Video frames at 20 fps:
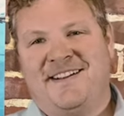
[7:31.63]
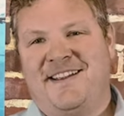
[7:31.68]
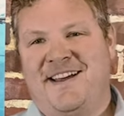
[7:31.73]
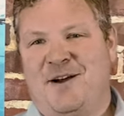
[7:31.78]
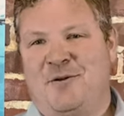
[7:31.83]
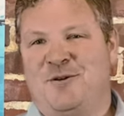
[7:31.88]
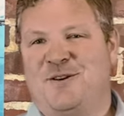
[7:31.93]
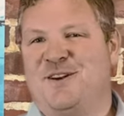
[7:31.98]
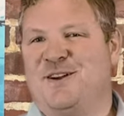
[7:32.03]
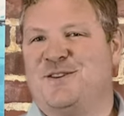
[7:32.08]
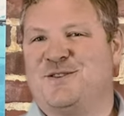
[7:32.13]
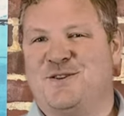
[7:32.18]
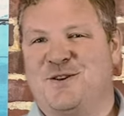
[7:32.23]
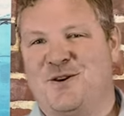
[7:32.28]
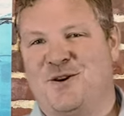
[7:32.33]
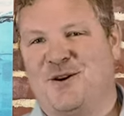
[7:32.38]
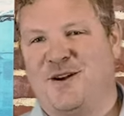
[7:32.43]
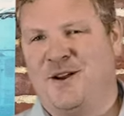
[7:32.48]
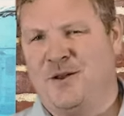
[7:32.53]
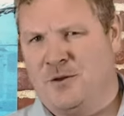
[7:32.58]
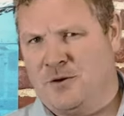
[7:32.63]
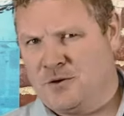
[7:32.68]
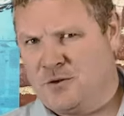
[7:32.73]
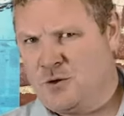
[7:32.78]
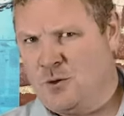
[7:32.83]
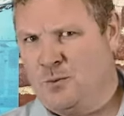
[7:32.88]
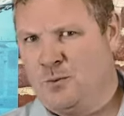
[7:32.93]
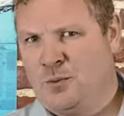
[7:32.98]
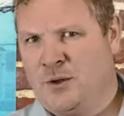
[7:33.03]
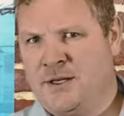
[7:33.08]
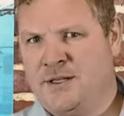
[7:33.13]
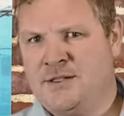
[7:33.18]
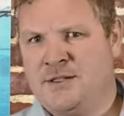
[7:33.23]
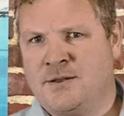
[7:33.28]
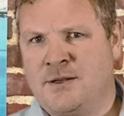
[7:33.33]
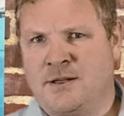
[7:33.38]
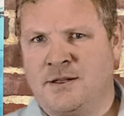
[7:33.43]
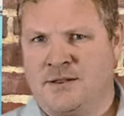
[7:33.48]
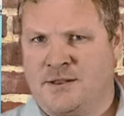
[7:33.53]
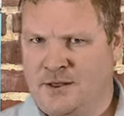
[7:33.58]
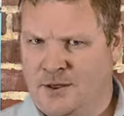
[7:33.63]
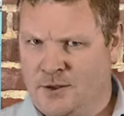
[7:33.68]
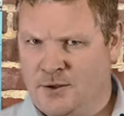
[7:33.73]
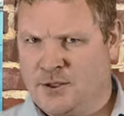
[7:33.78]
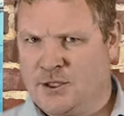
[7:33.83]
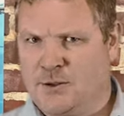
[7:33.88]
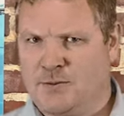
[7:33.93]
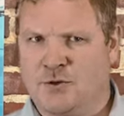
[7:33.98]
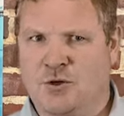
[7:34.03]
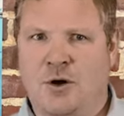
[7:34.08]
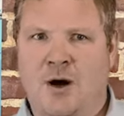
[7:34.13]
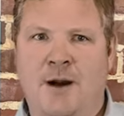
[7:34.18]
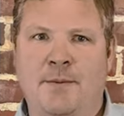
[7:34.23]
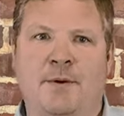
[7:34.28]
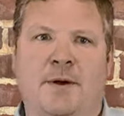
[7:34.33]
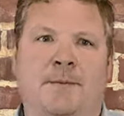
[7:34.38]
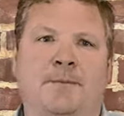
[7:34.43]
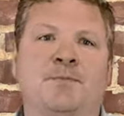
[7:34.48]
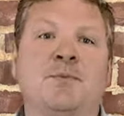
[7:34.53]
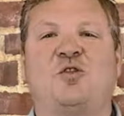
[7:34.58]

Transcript: that one doesn't hurt either. So please consider subscribing.